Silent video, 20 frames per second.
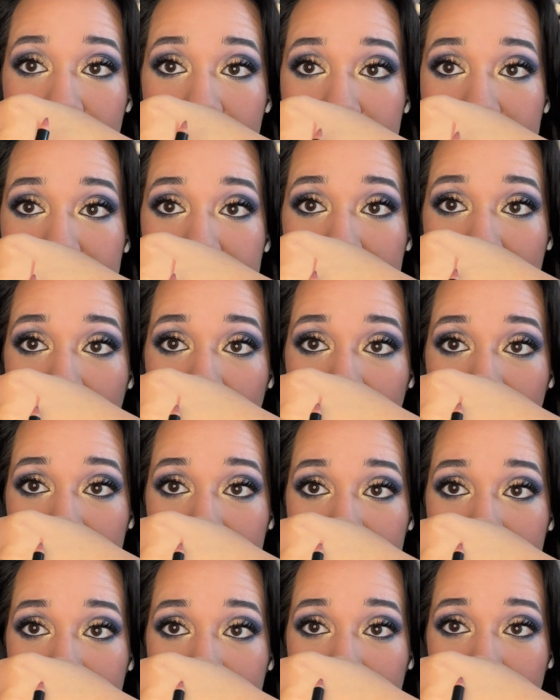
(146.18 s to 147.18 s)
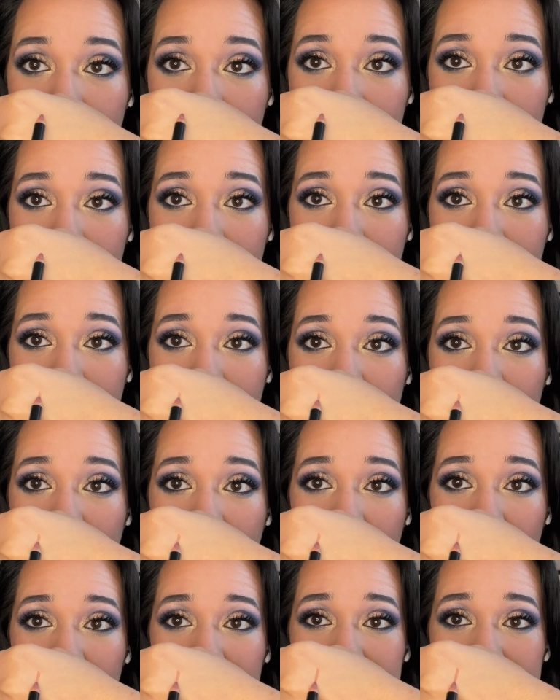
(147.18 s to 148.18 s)
Is that right there? I'm
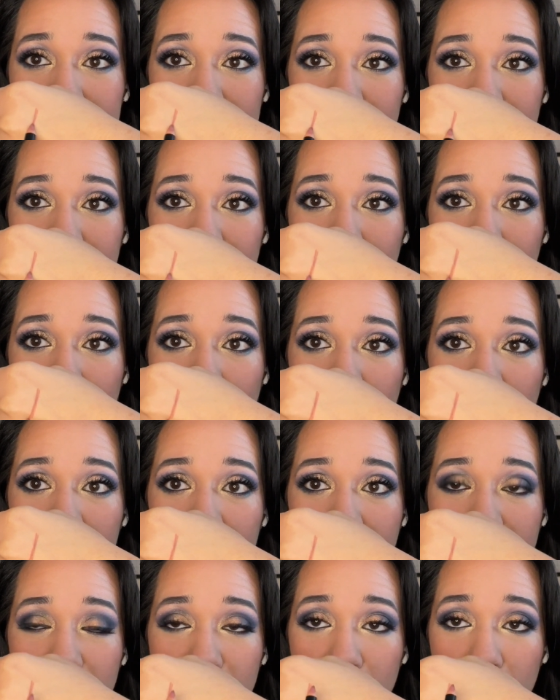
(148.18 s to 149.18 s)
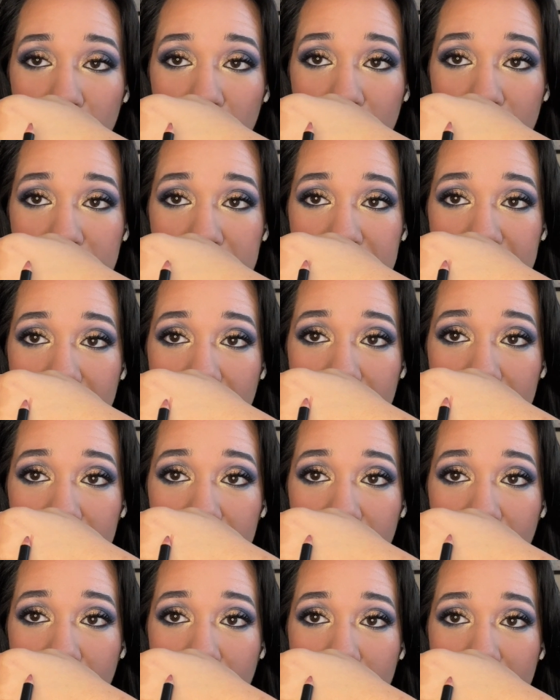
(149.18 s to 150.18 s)
always looking for kind of a rosy
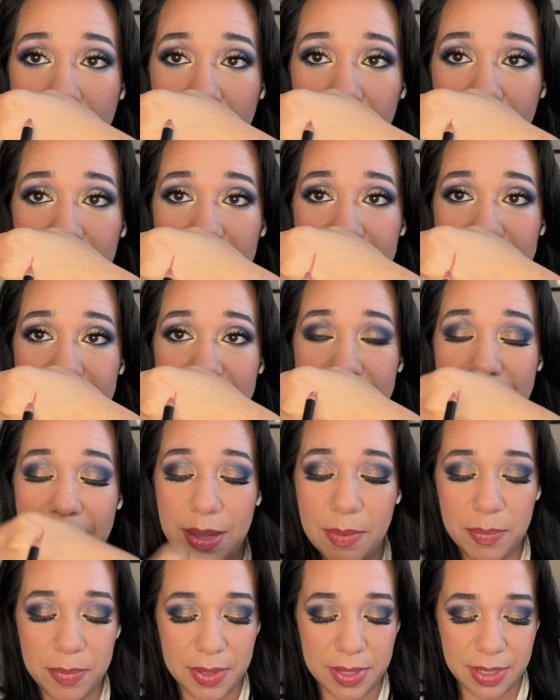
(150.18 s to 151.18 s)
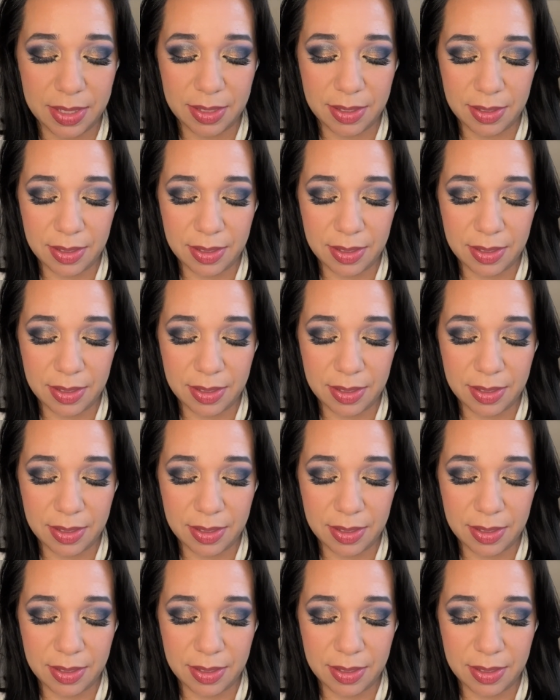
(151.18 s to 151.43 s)
color about this depth,